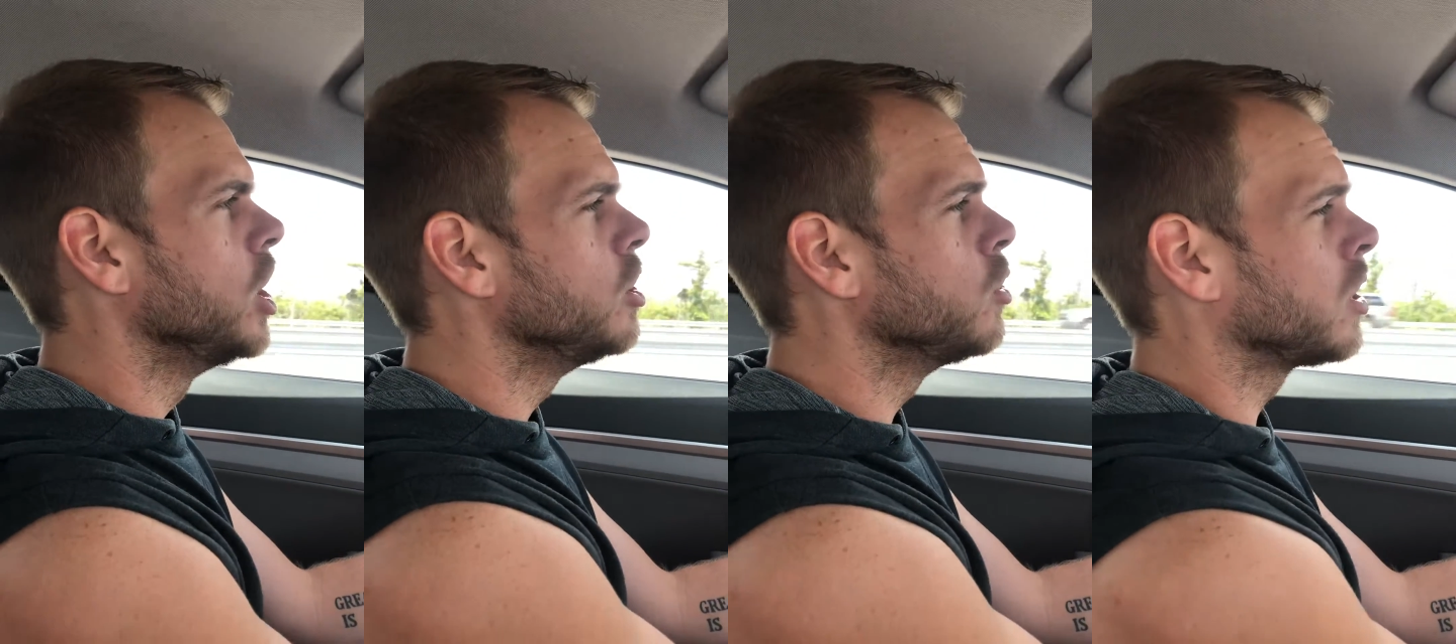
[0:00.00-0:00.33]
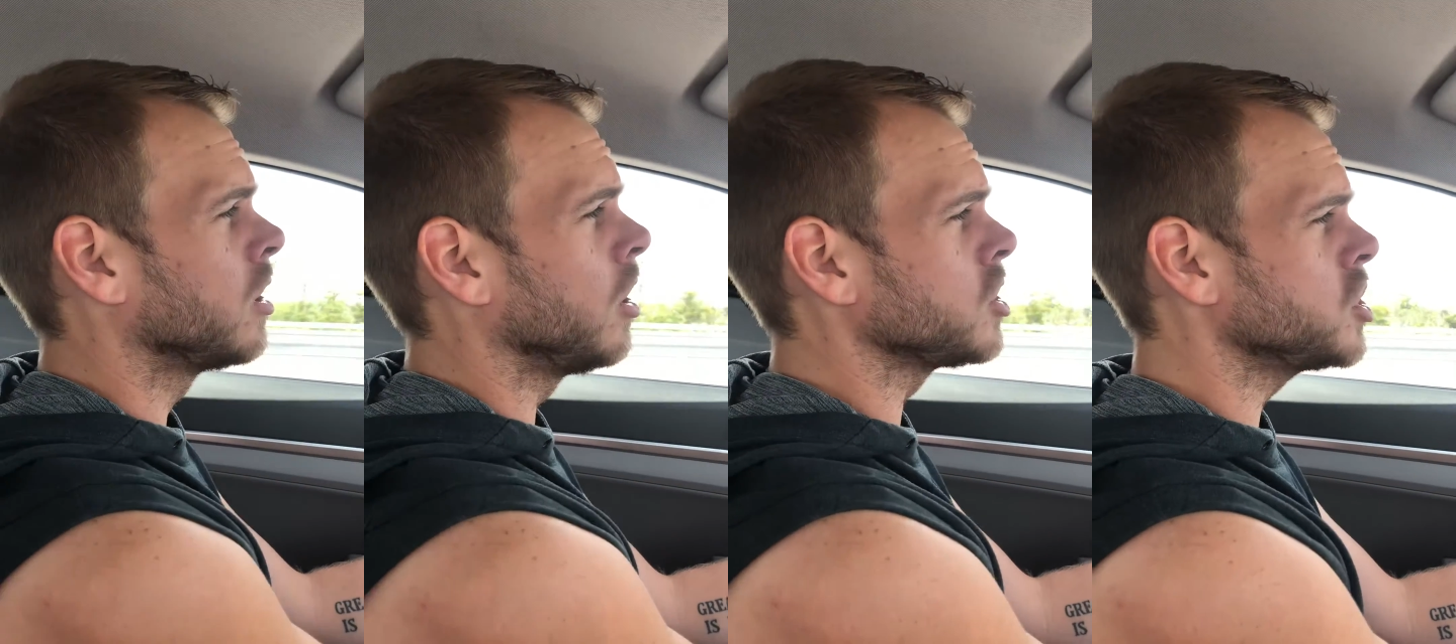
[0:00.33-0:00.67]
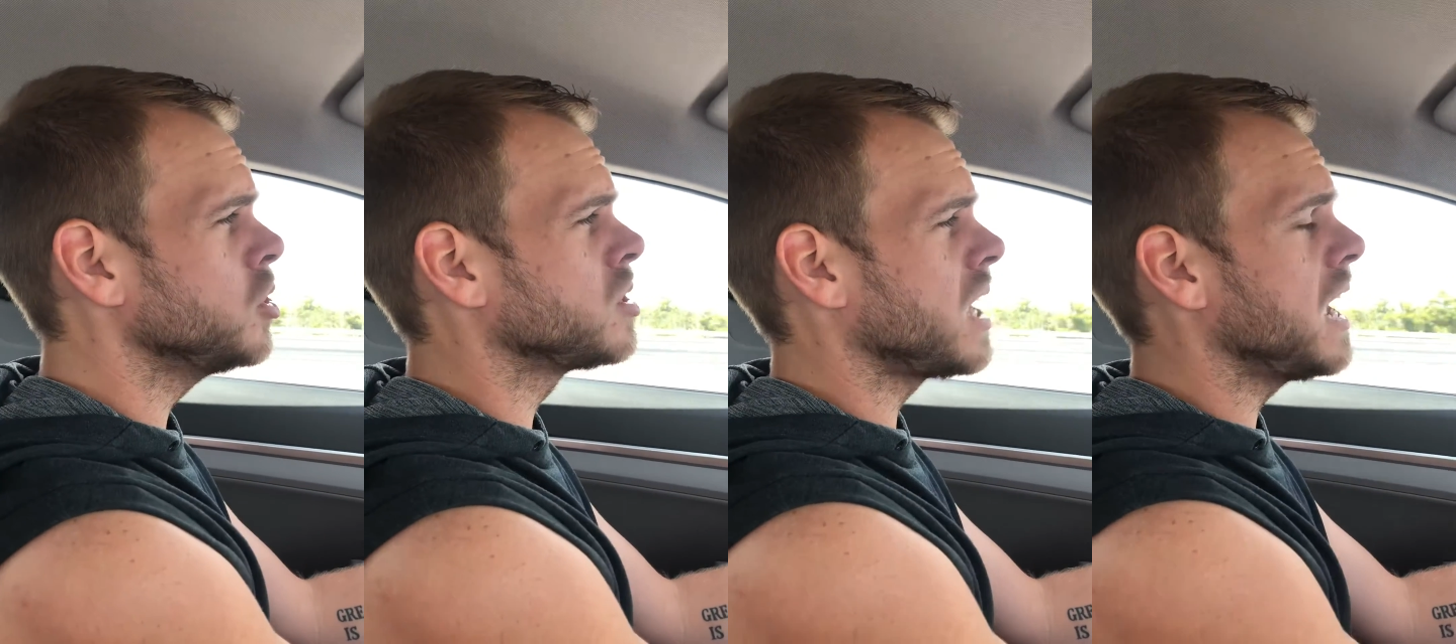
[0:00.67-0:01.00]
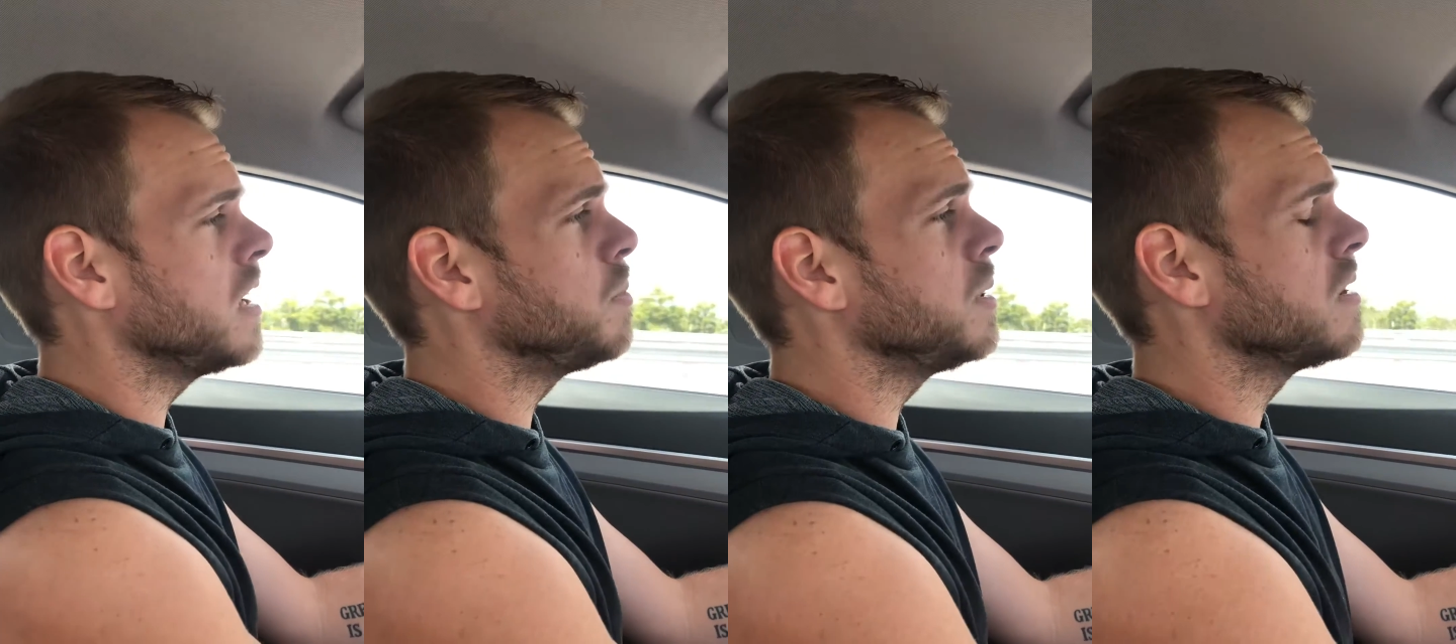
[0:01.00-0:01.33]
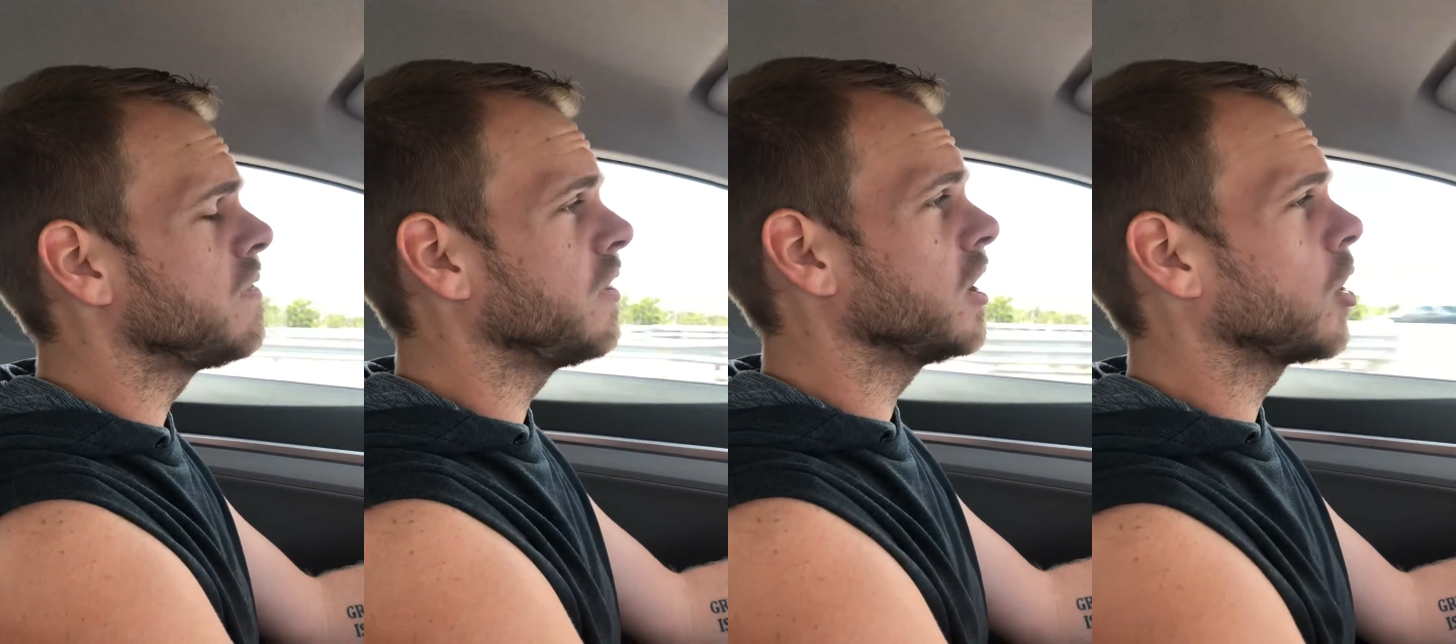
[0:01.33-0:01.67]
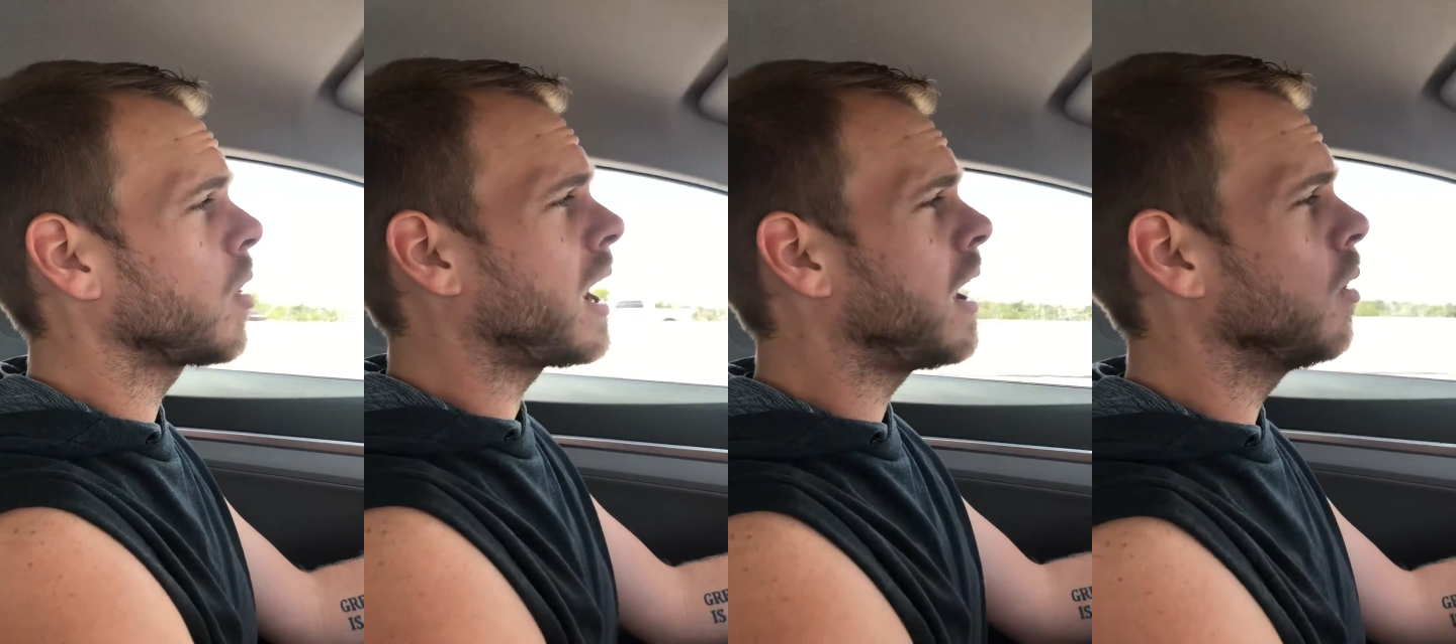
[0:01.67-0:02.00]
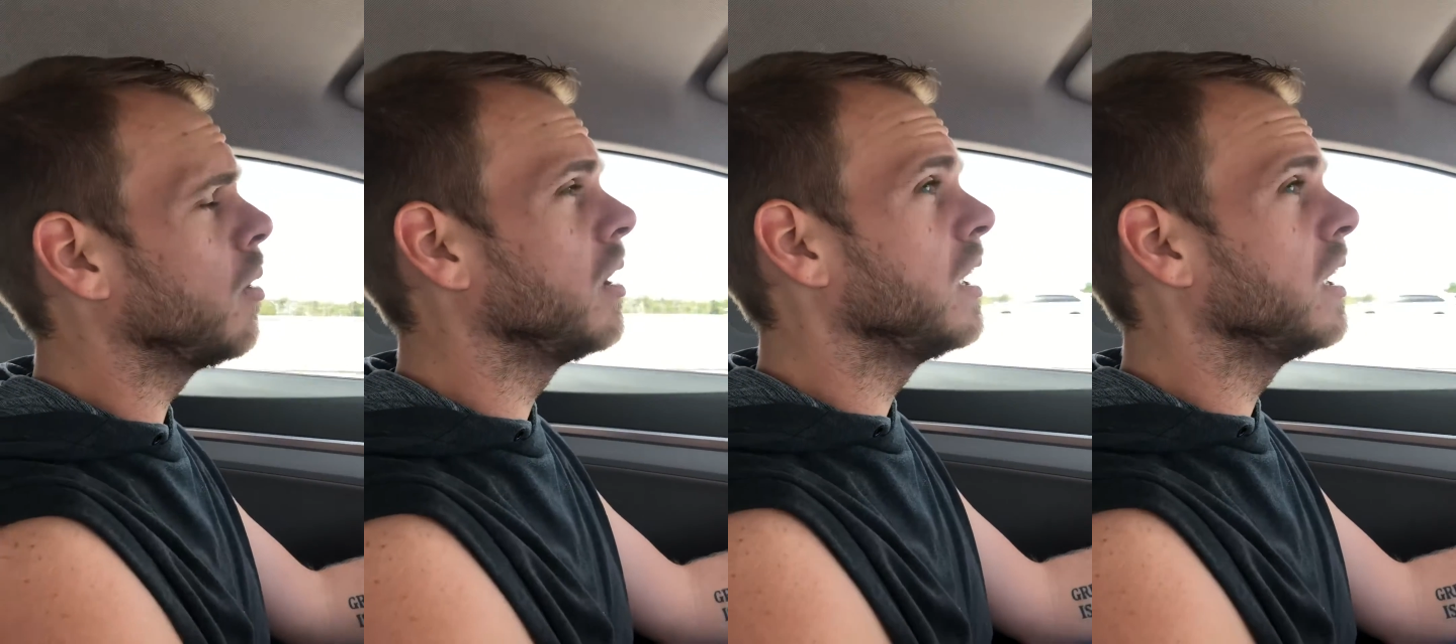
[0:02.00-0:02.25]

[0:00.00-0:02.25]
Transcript: You can also use ADP to figure out